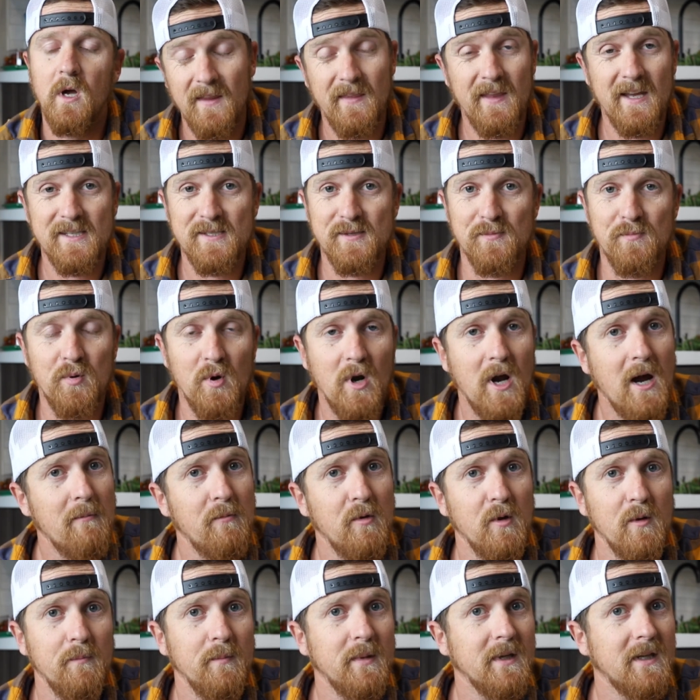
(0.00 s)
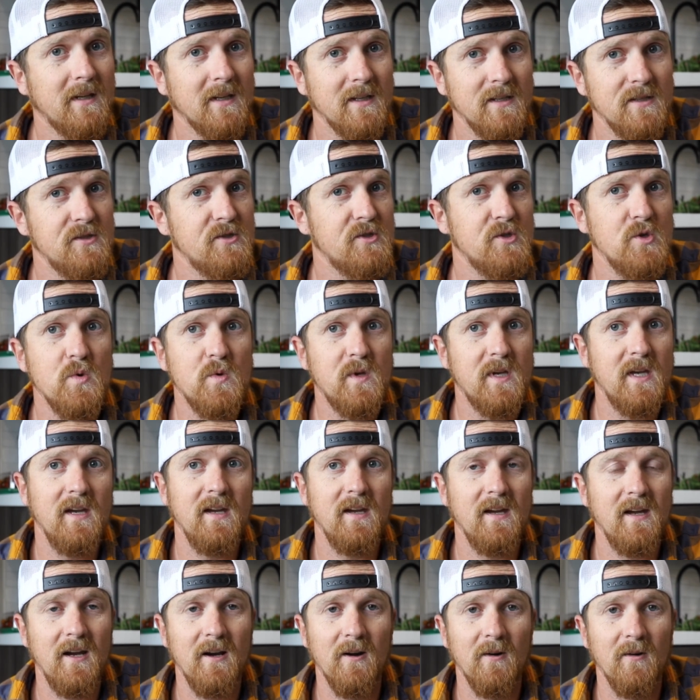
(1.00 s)
And that's a problem because you
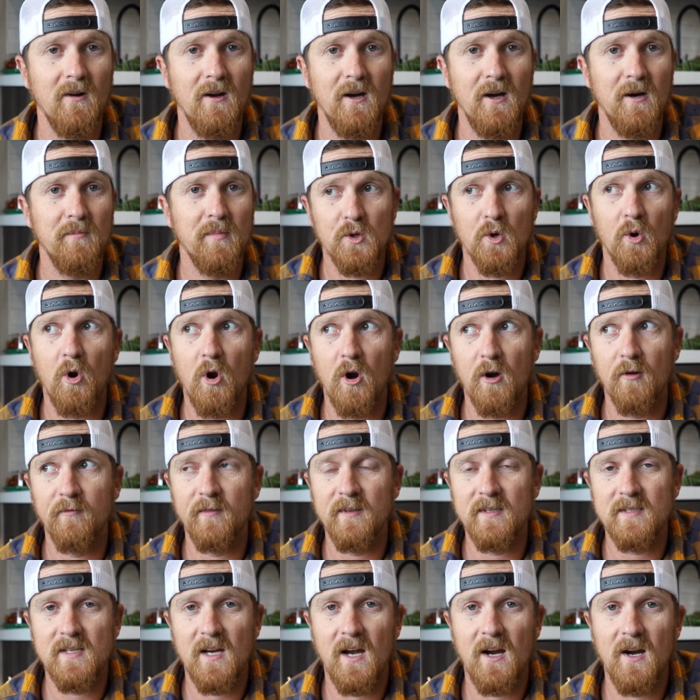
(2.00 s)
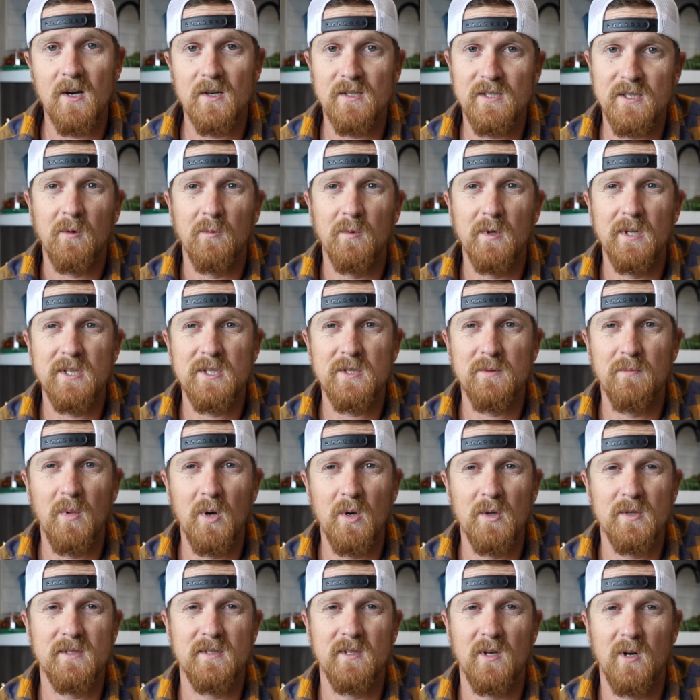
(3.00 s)
can't air up your RV tires, which
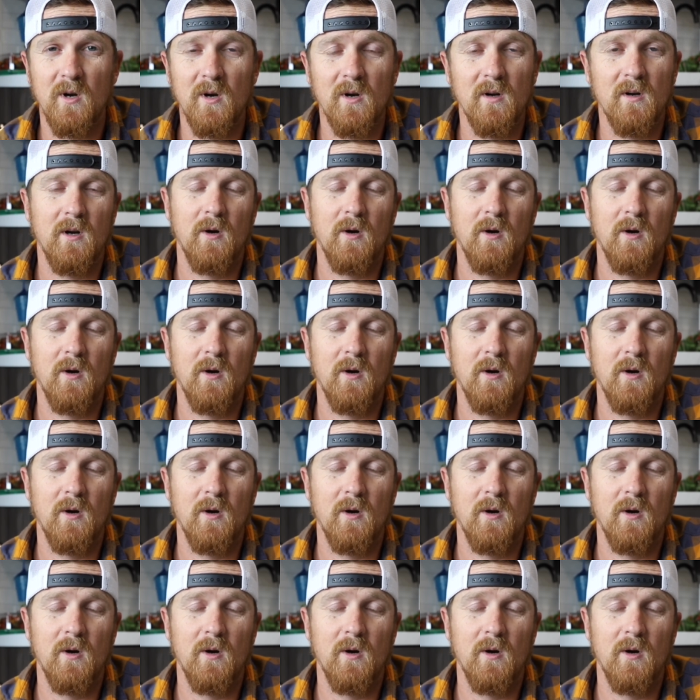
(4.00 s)
most are